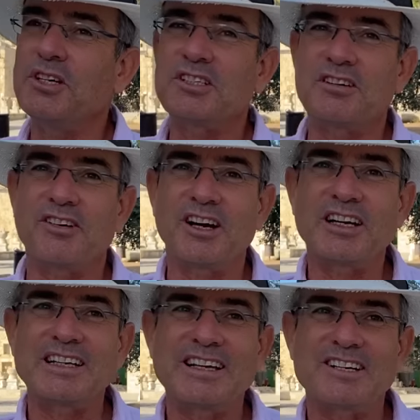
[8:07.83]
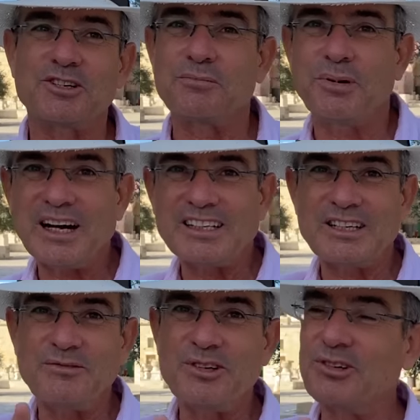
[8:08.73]
piece of architecture, but
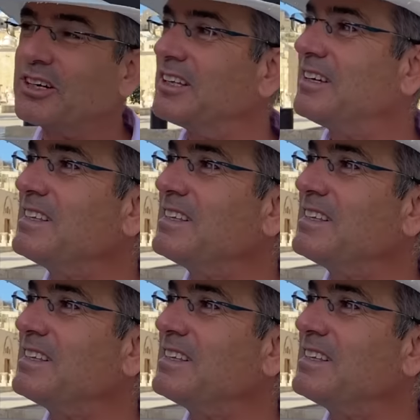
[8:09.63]
if you look at the